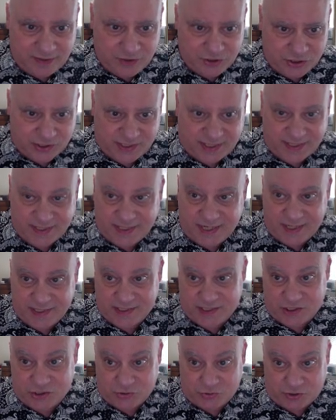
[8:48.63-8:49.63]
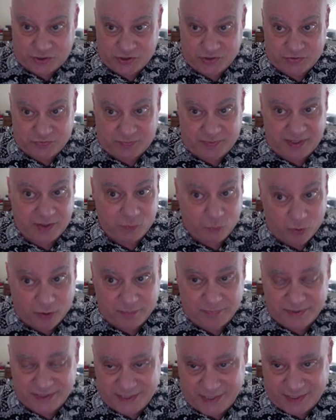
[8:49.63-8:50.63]
just contains the instructions for making one
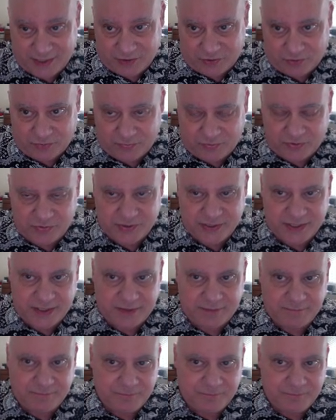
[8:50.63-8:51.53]
particular protein